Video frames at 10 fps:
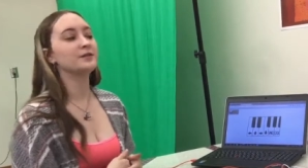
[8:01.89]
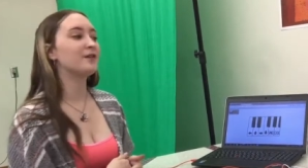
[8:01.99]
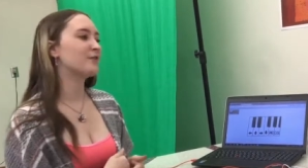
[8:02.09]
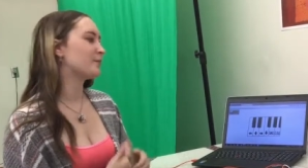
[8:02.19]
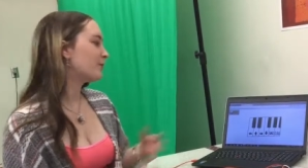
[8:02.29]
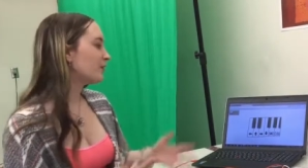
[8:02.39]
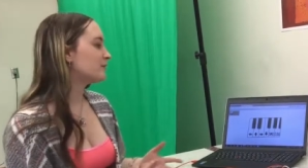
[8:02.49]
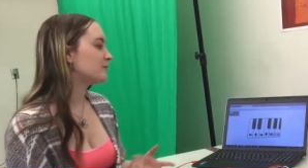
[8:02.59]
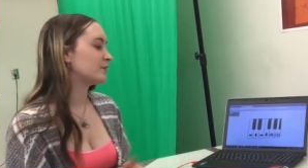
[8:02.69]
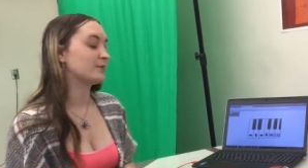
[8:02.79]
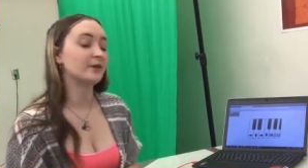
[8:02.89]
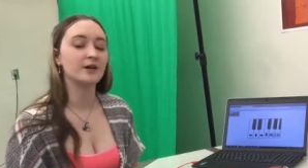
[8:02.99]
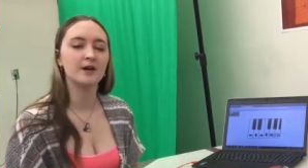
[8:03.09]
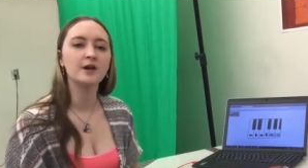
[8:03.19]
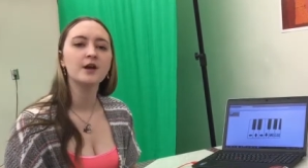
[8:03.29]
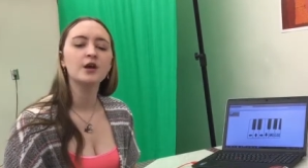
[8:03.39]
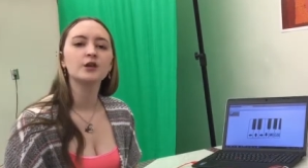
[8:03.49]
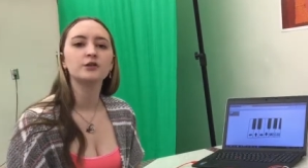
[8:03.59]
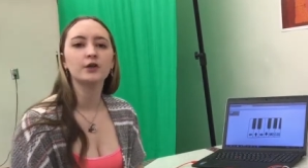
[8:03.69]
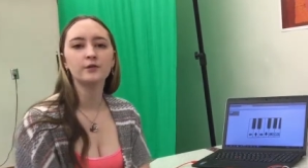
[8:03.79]
different programs you want to play on,
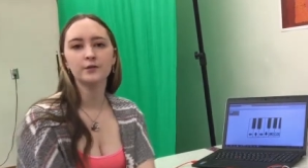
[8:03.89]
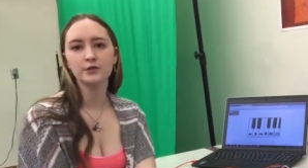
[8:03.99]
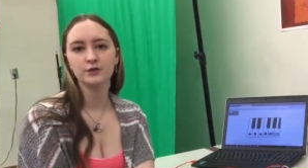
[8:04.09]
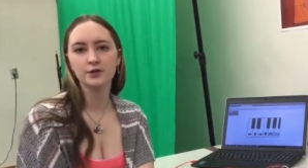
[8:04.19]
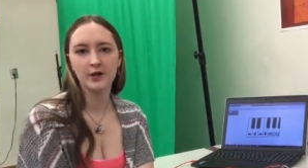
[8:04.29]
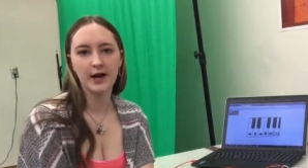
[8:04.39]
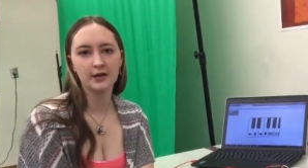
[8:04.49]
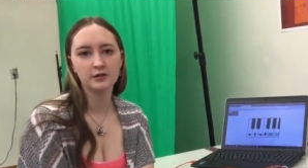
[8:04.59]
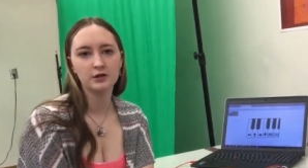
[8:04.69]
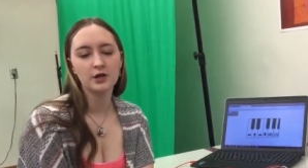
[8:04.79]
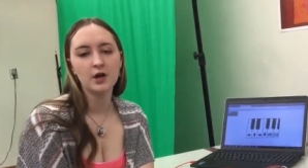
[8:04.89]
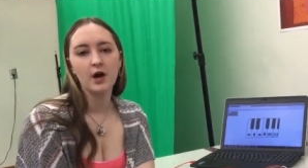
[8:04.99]
look for Scratch.